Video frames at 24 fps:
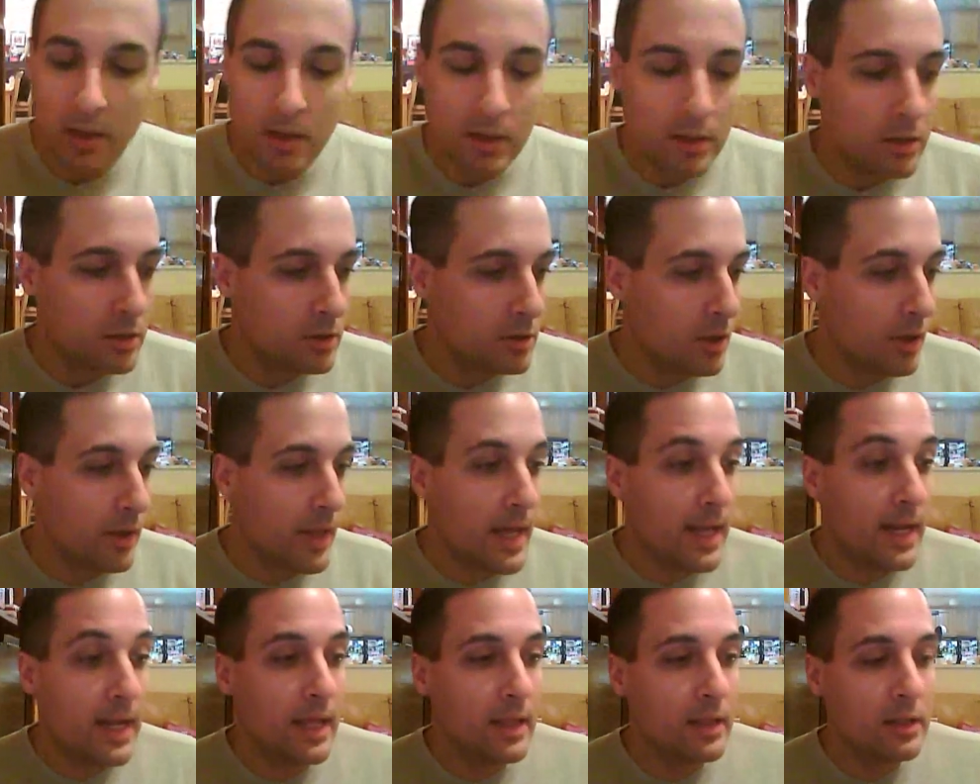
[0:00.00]
So
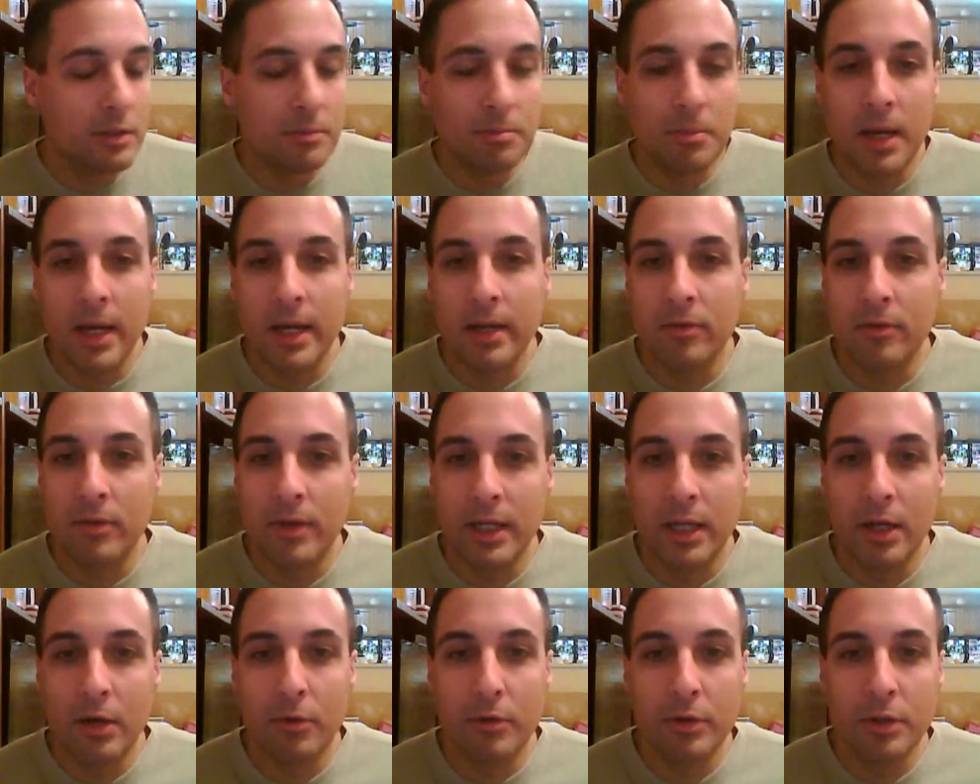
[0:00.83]
that ends my
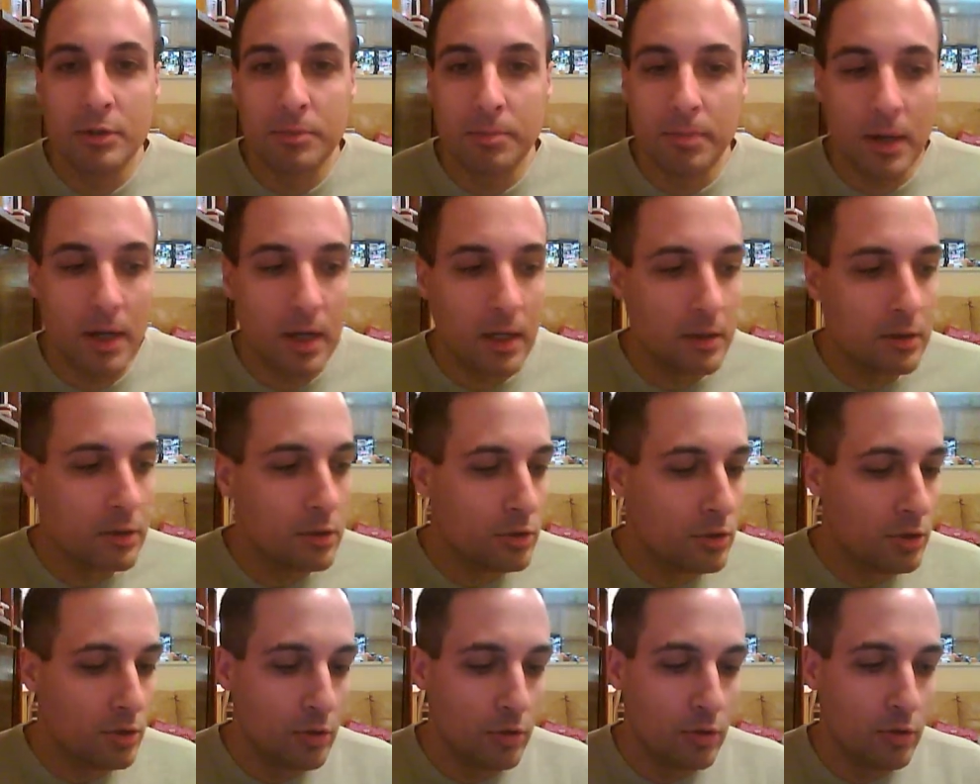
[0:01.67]
video response
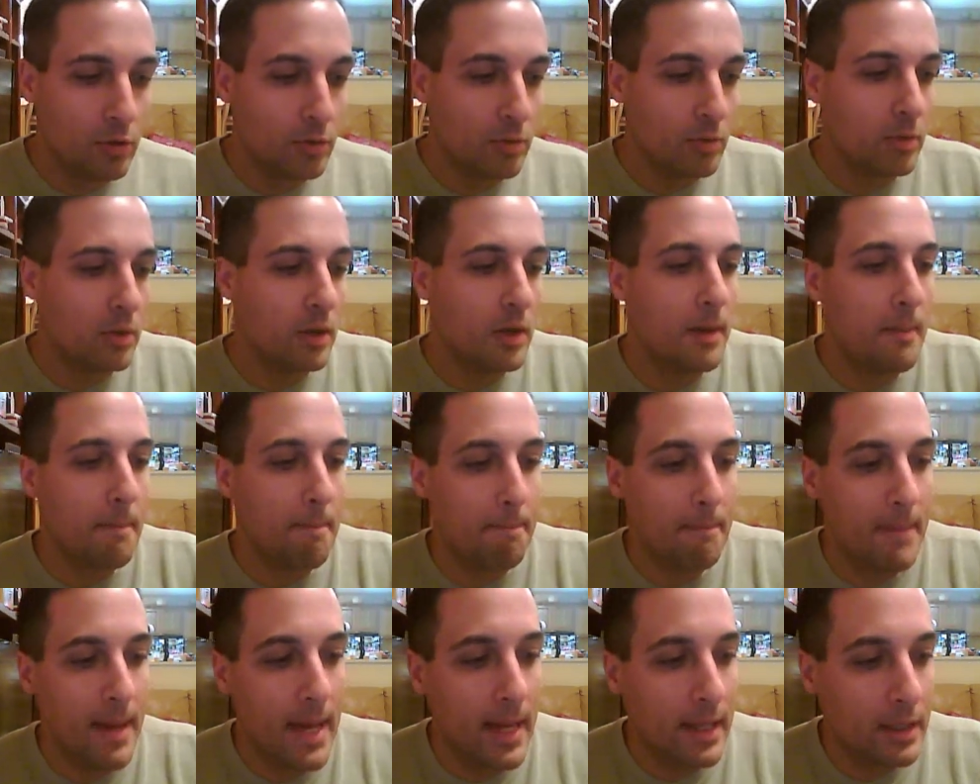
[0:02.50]
to
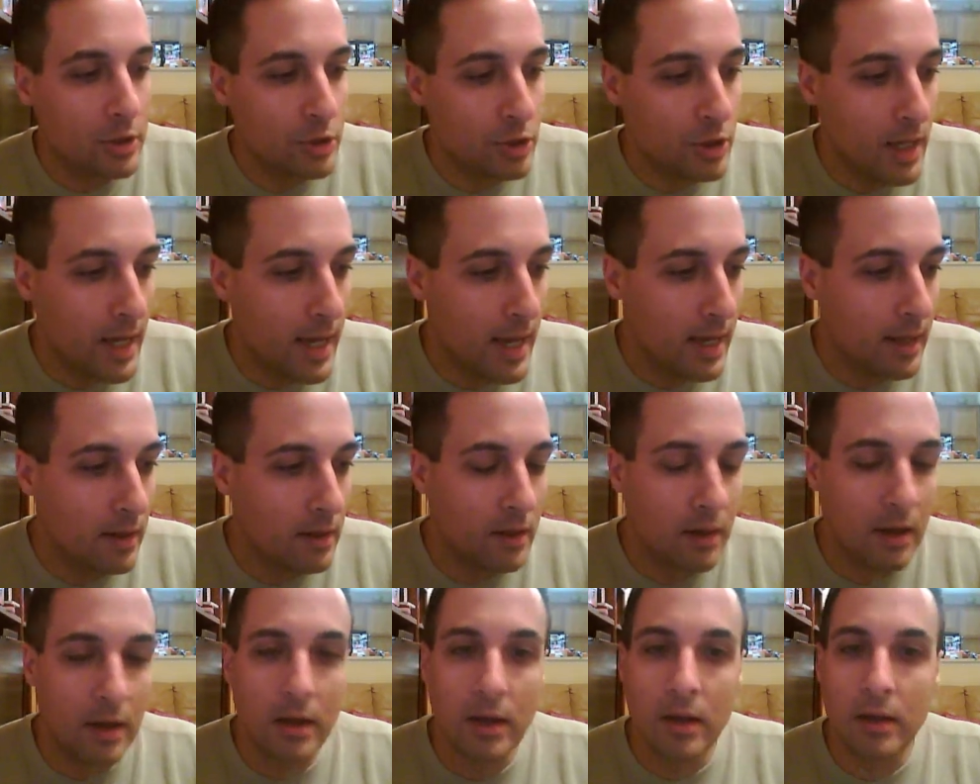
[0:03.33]
Matt Chat
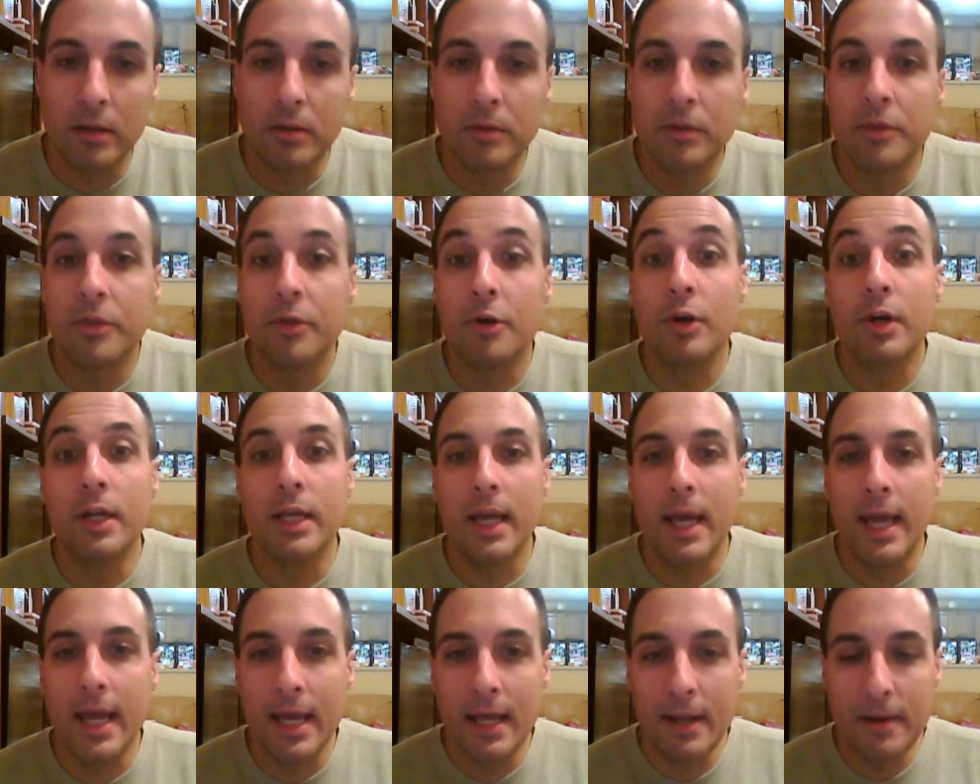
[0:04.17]

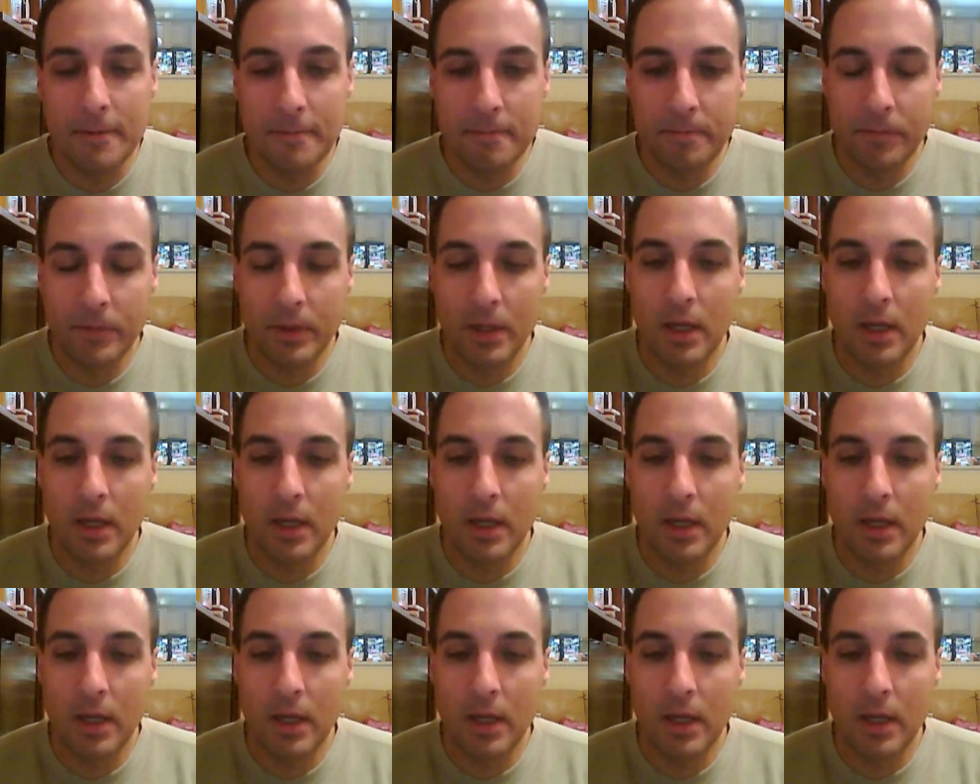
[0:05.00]
38.